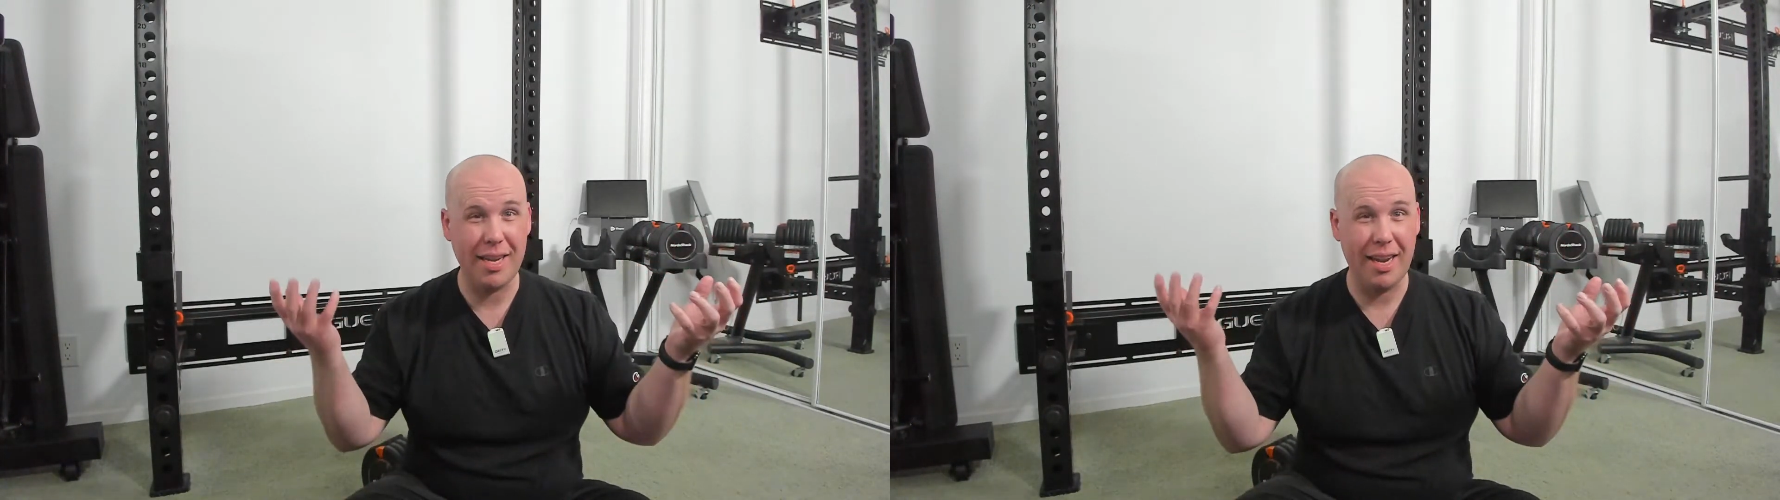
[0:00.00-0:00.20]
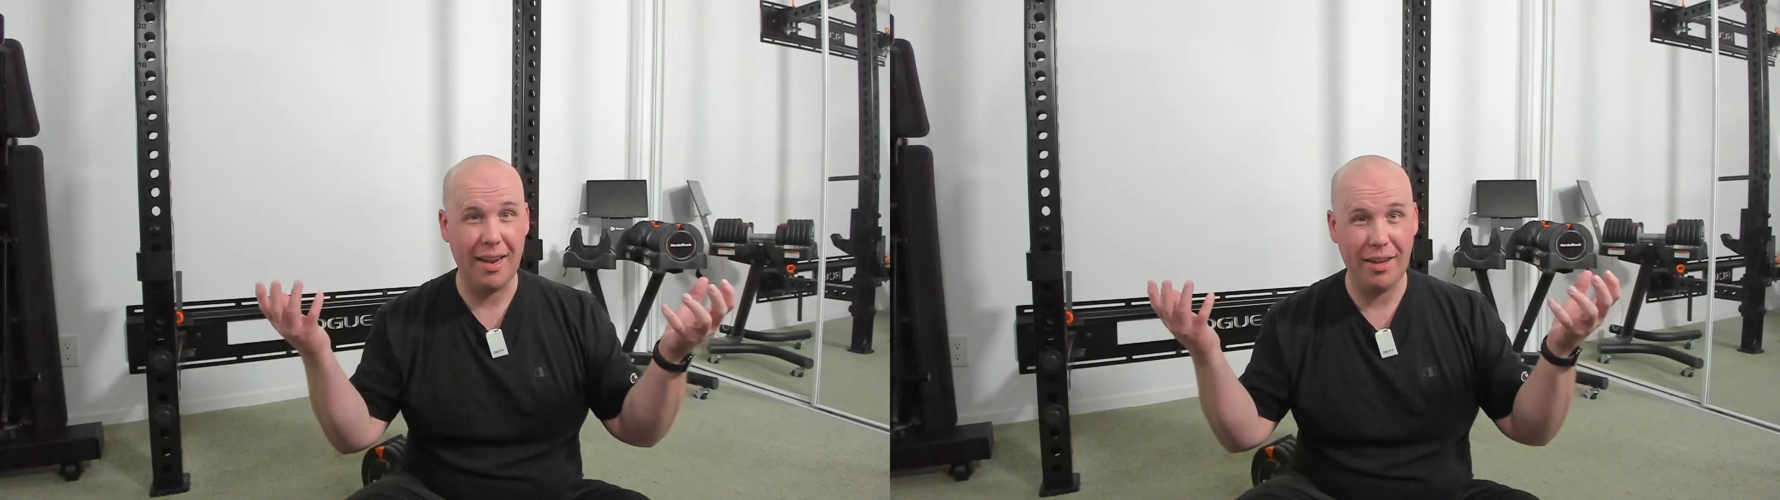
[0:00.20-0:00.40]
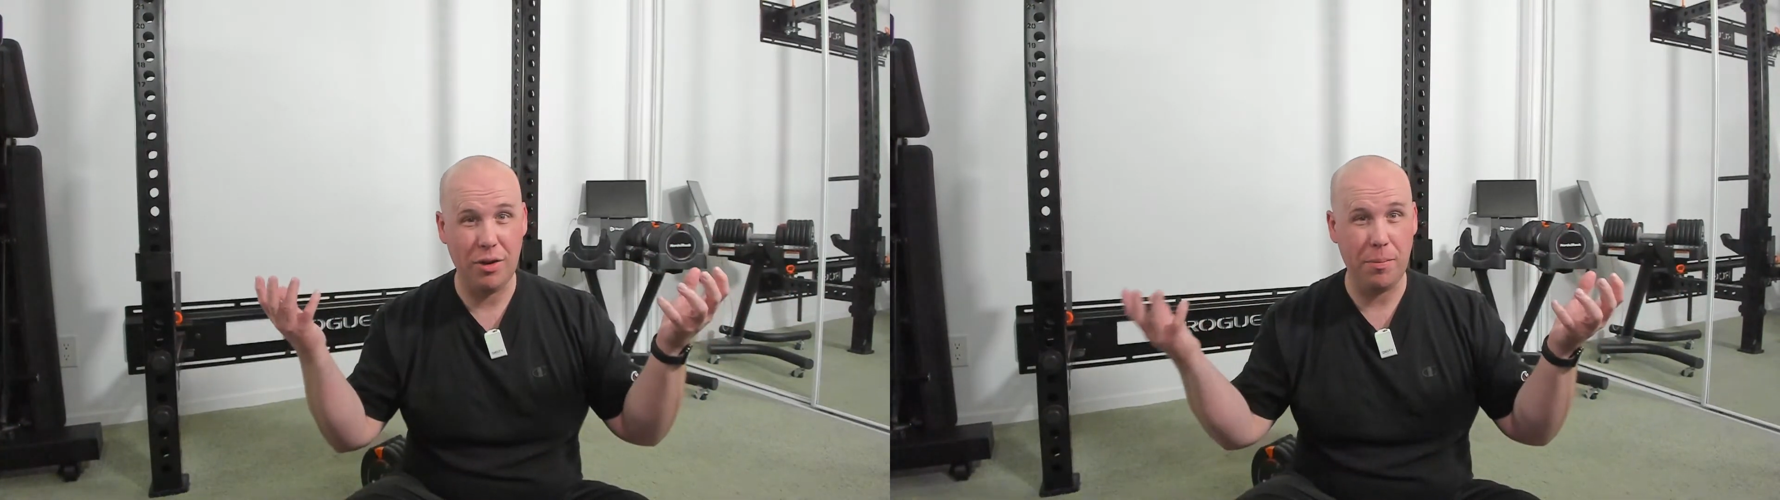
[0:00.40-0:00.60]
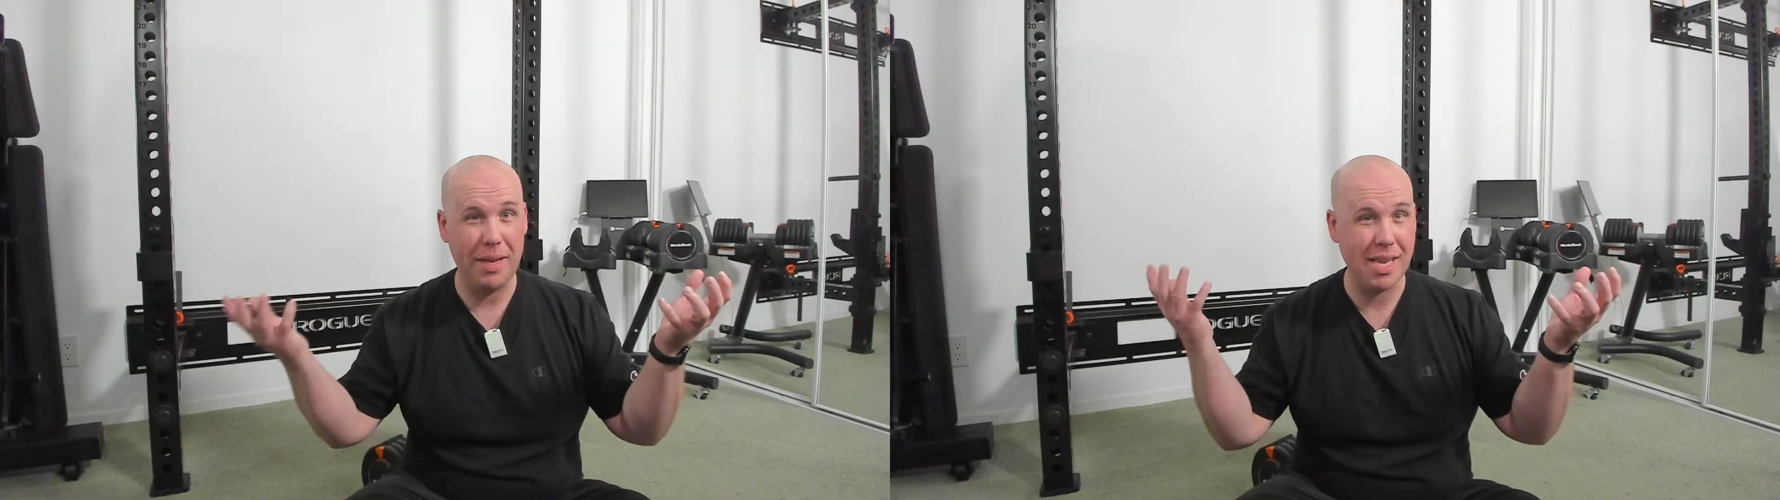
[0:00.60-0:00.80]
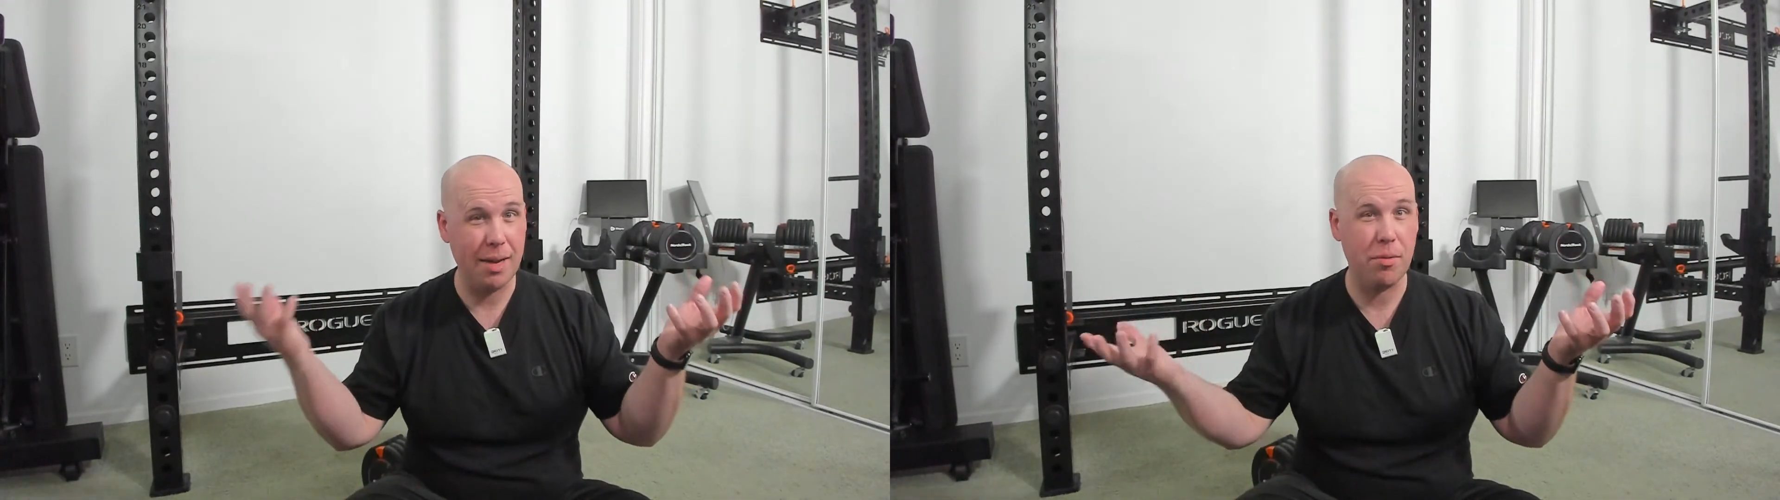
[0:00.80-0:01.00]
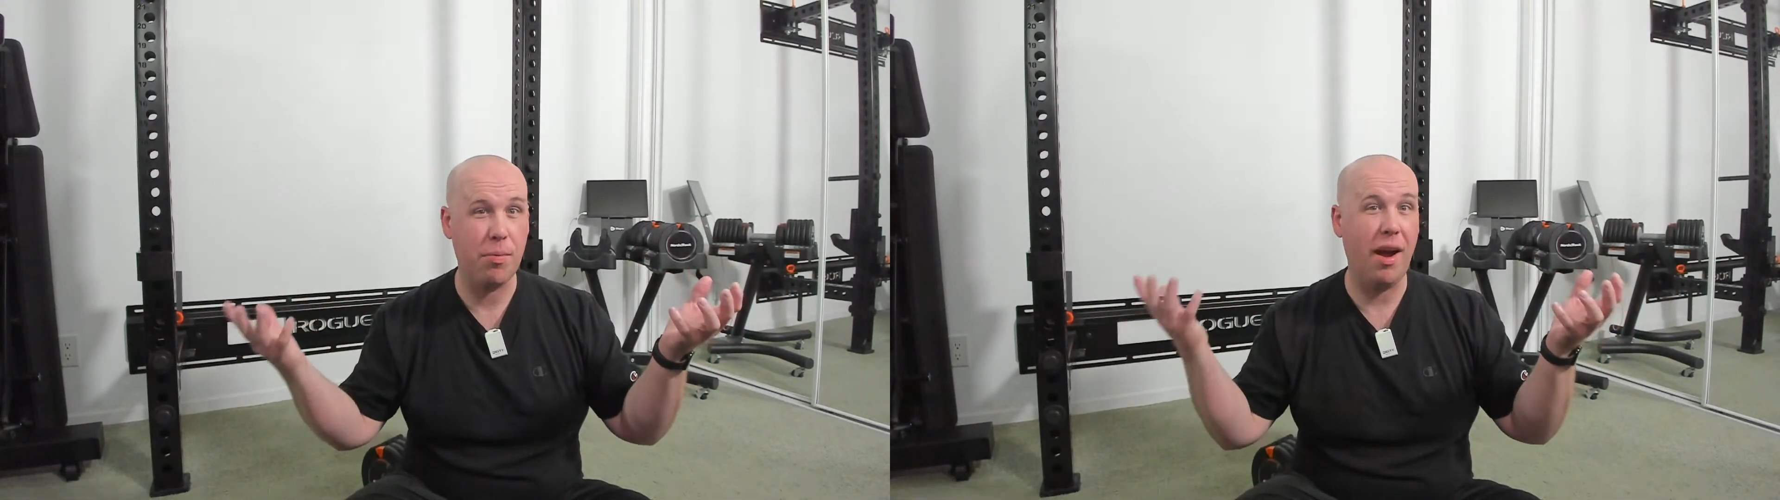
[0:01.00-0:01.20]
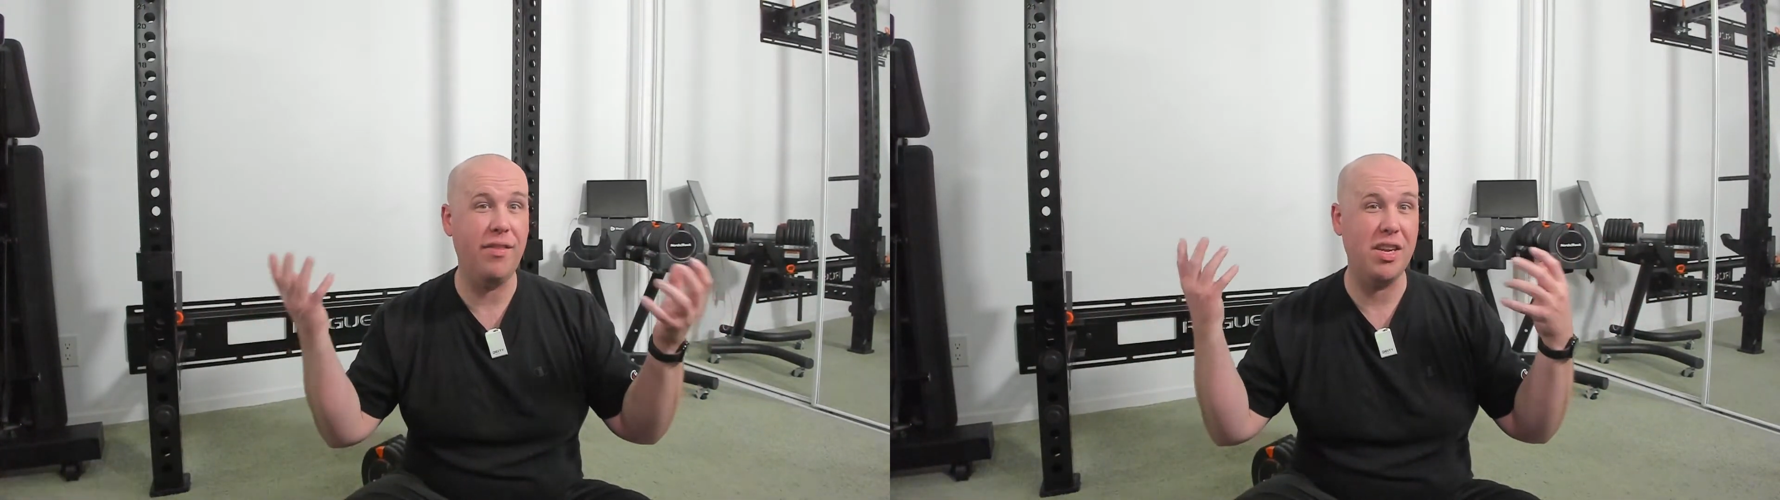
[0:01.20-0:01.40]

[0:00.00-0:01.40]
you to be sleep deprived.